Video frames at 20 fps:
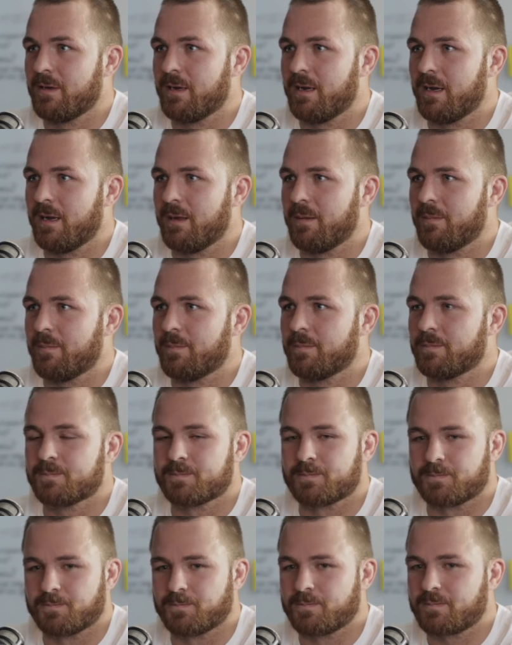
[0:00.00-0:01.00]

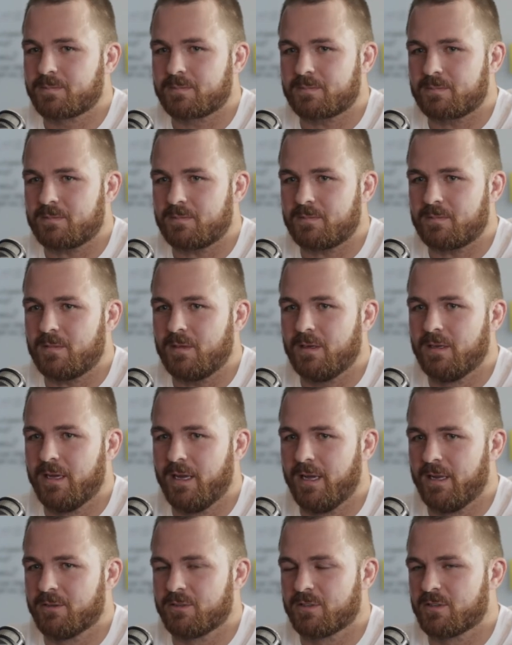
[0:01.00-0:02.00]

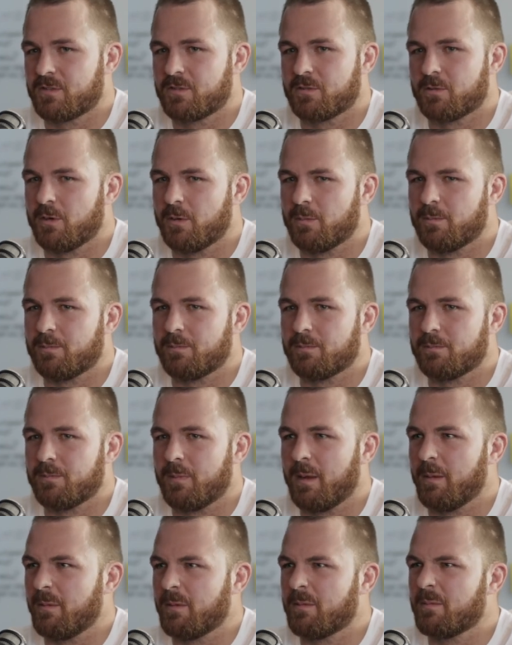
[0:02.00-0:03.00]
and just sort of
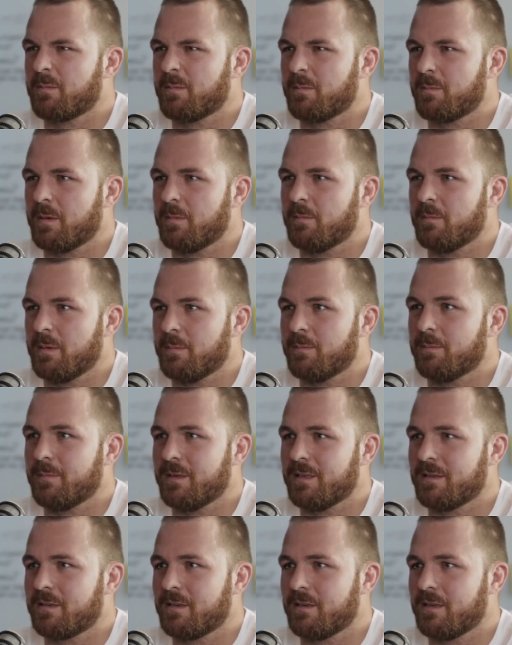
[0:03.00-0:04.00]
maybe a bit
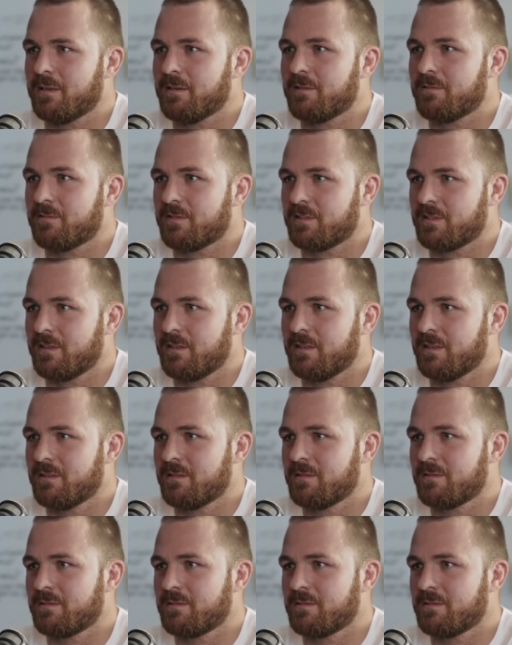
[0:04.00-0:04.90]
mentally resilient.